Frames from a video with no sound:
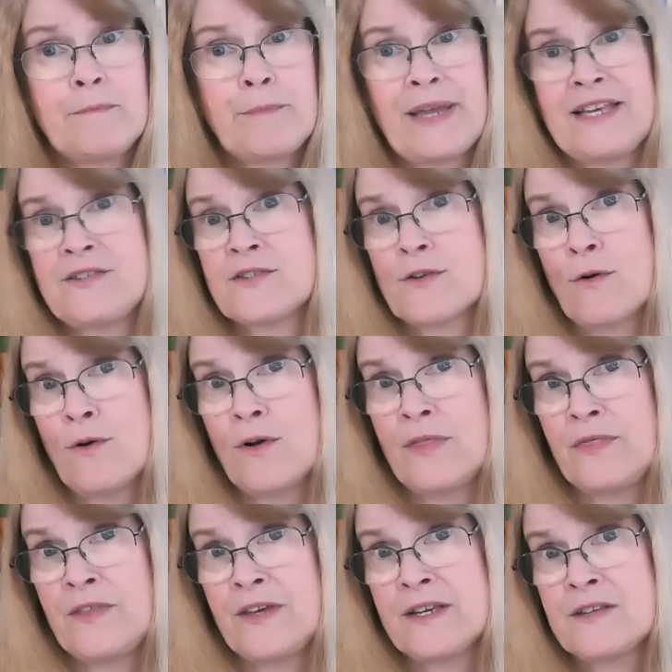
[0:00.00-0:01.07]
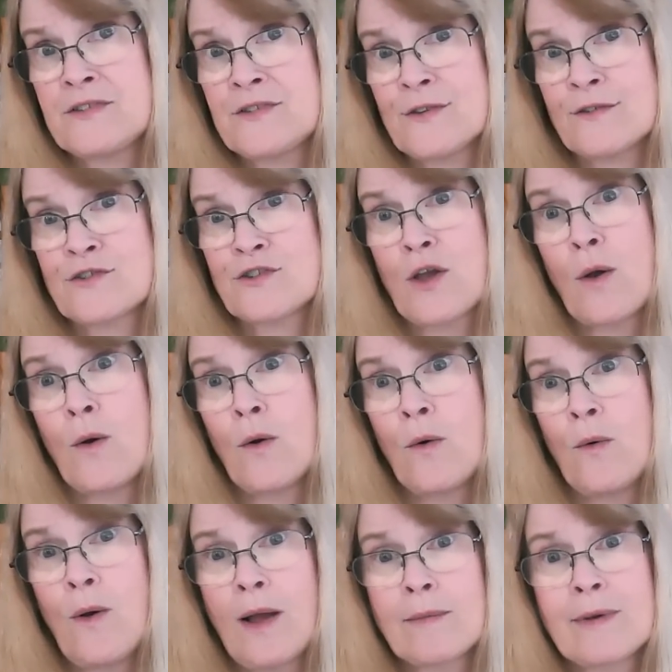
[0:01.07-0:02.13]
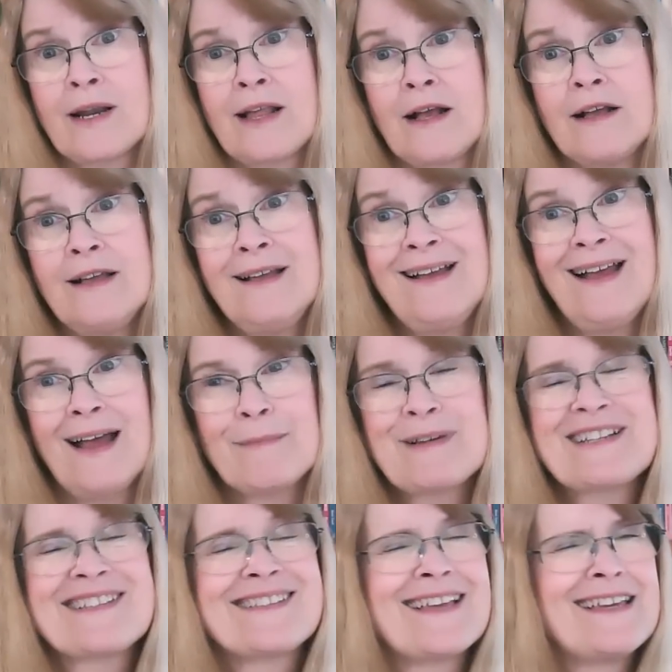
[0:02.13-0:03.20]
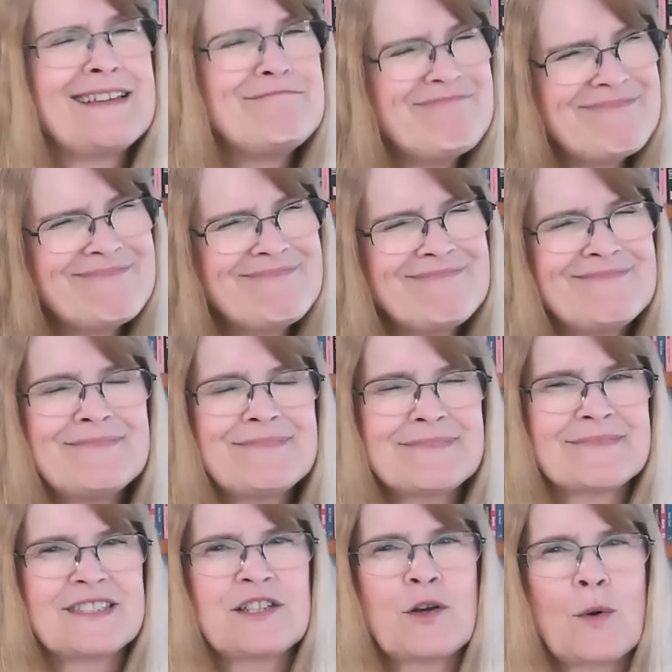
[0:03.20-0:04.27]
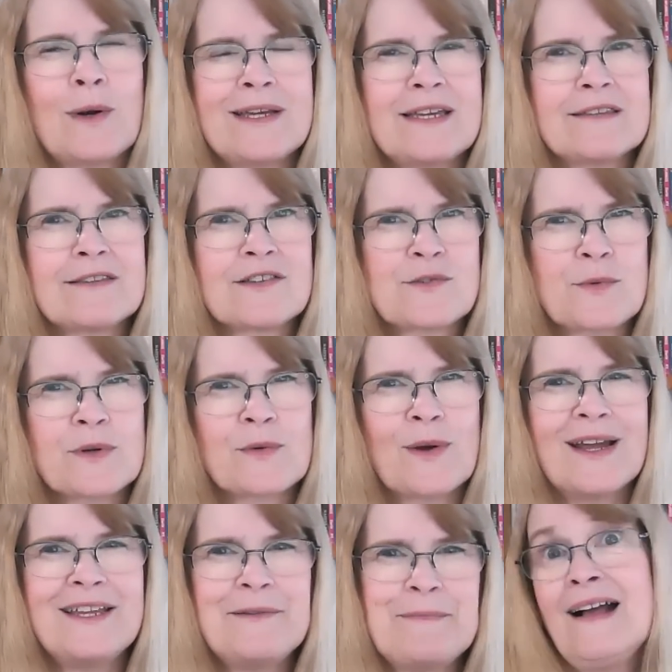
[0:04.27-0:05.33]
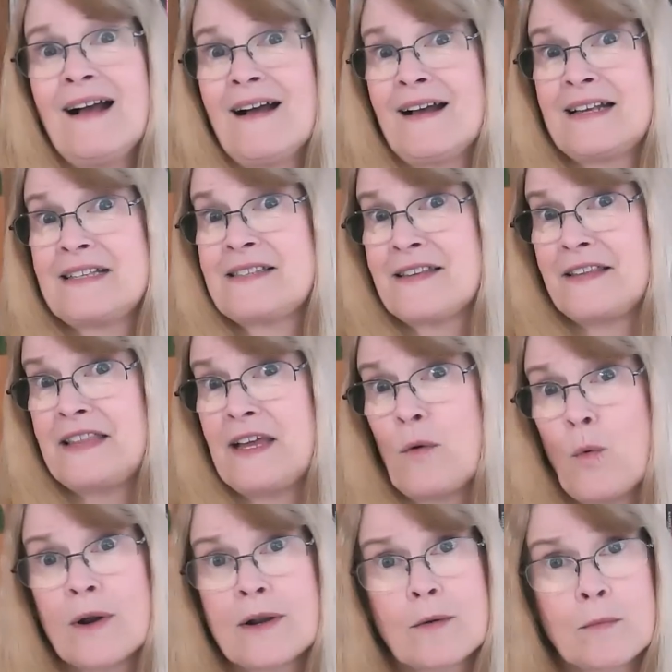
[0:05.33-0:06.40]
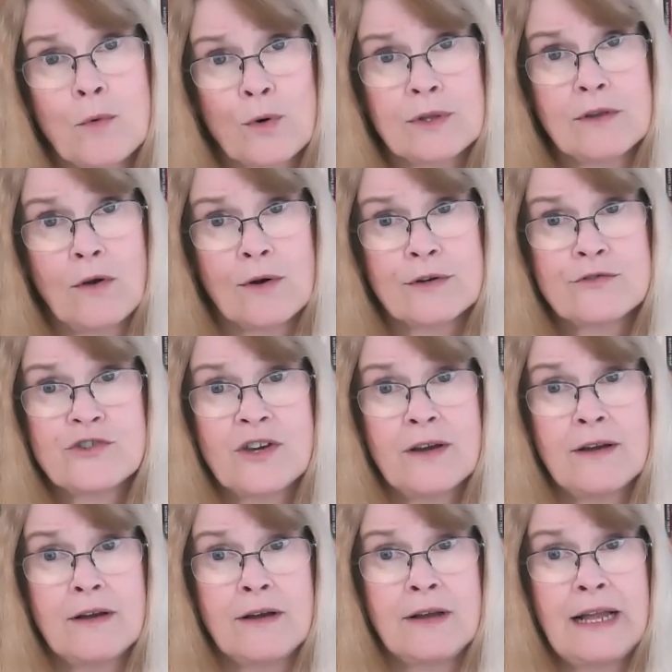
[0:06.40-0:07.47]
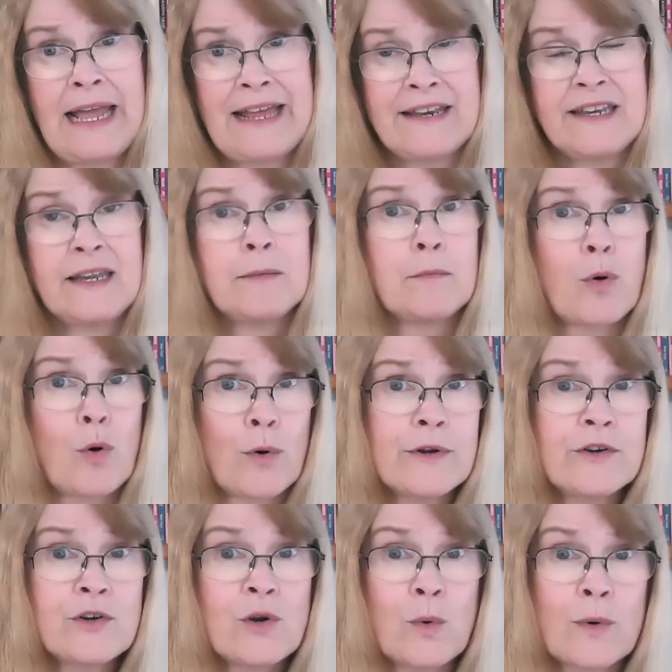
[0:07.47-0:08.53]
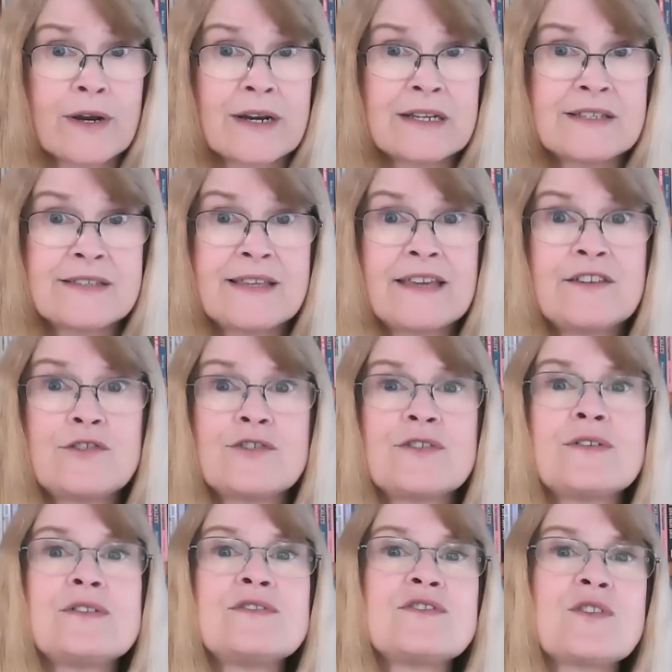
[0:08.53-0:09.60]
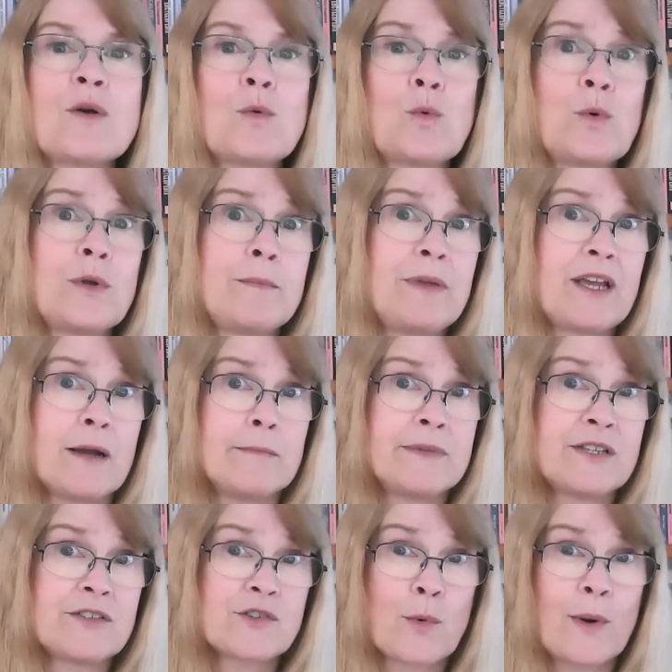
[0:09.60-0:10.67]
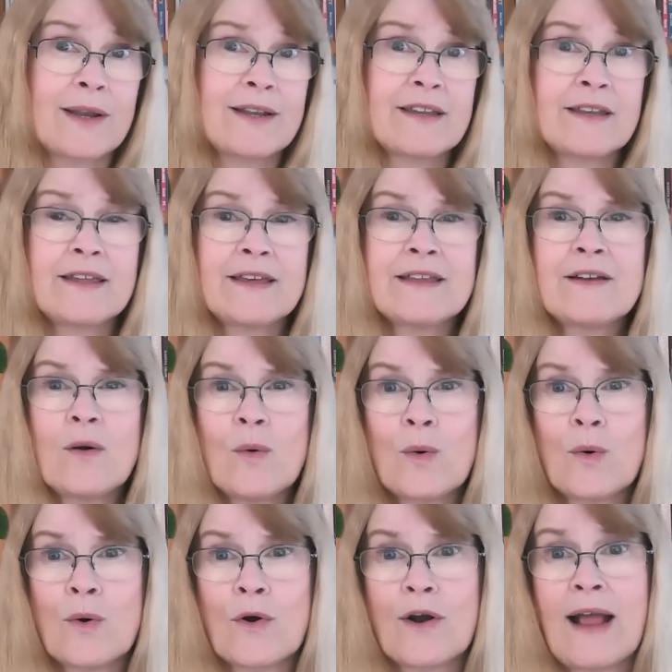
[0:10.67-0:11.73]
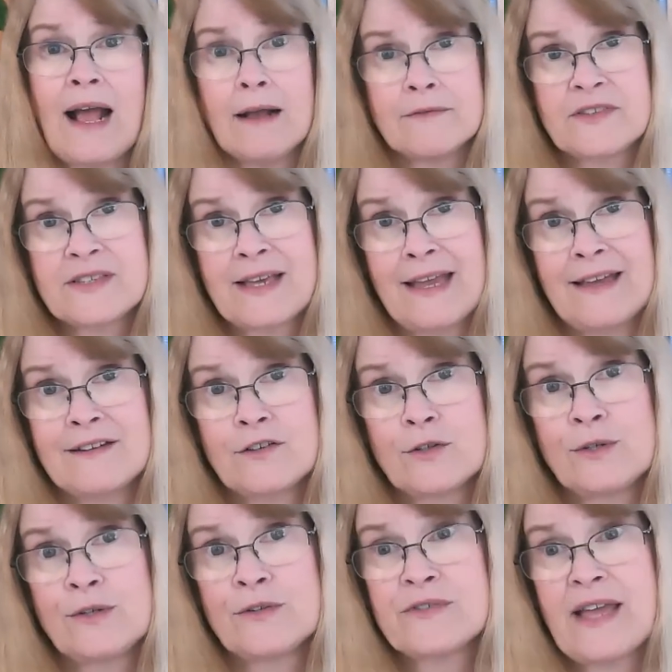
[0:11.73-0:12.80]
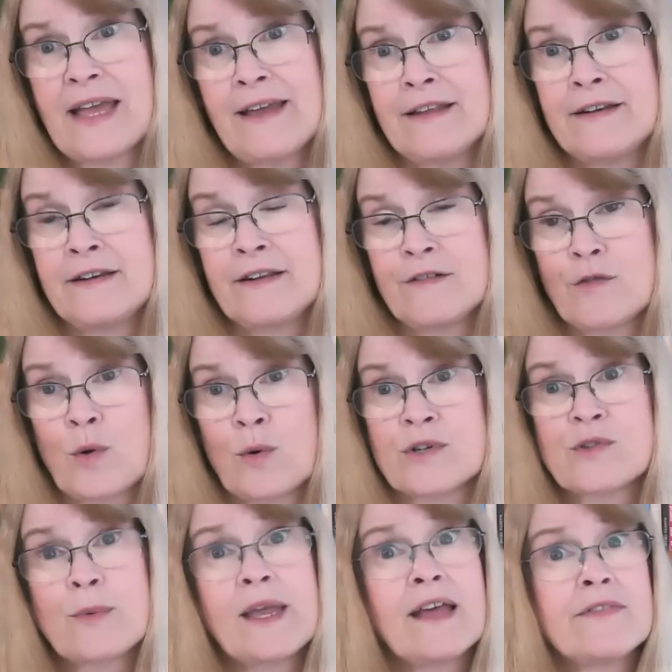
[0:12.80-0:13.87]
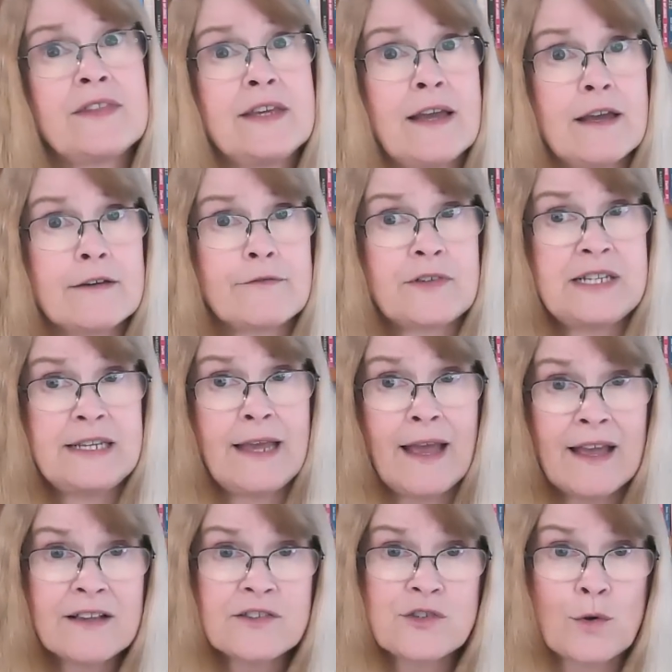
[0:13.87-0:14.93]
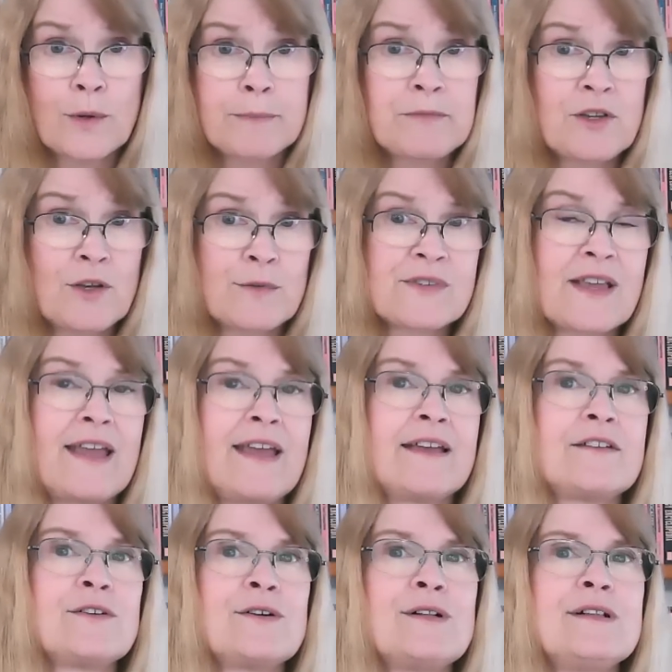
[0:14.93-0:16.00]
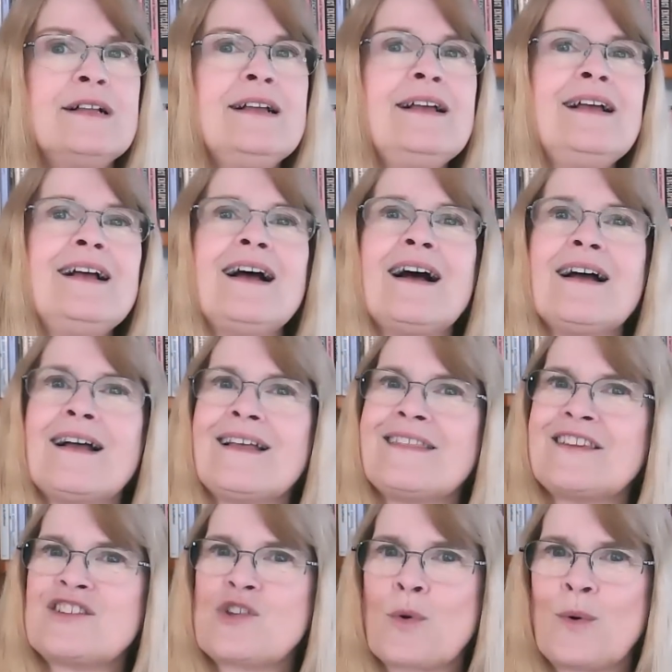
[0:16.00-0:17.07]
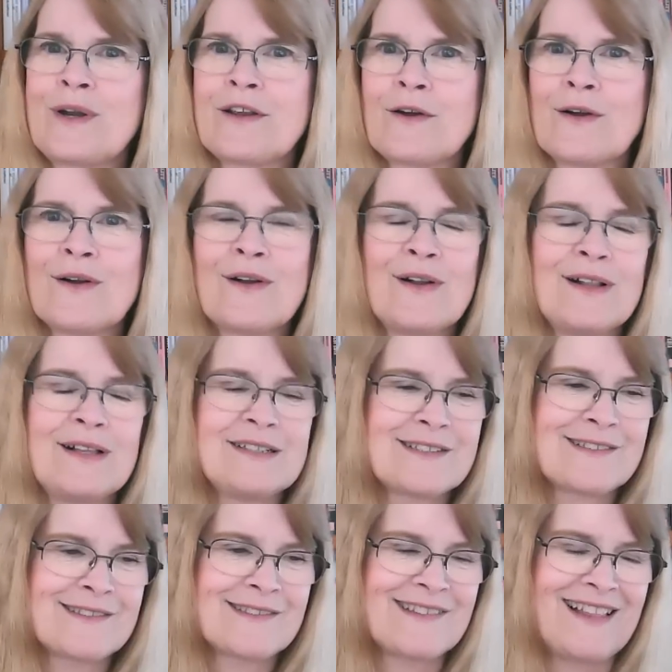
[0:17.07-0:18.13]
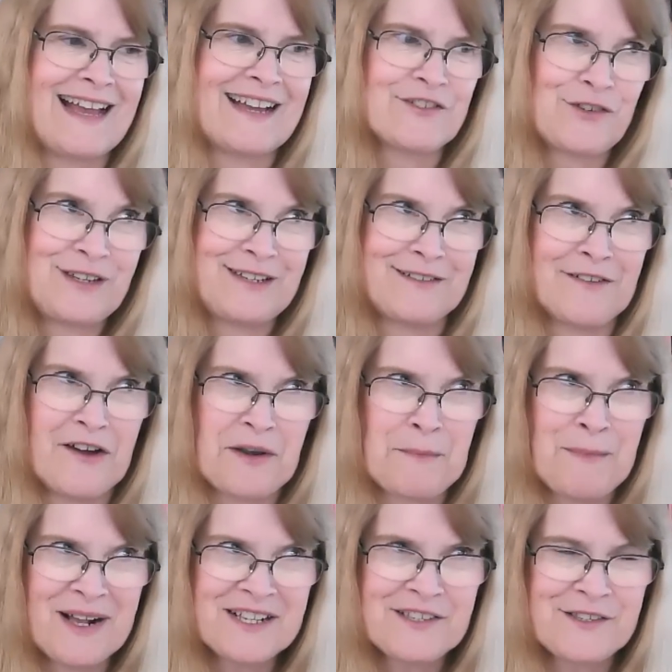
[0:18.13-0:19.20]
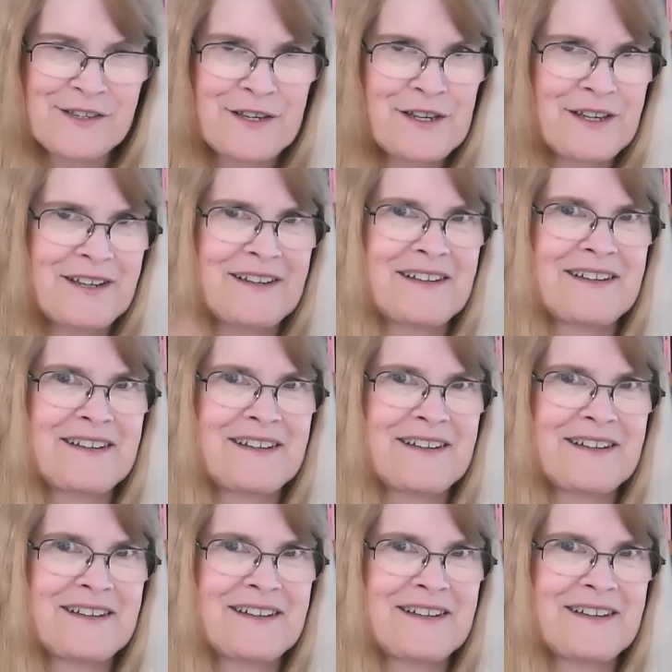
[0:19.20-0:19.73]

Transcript: based on this. So I'm gonna say didn't quite get this one right. I said that one or more large and important organizations would become discredited or have scandals. And of course, we had the FTX crypto scandal, the Twitter/Elon Musk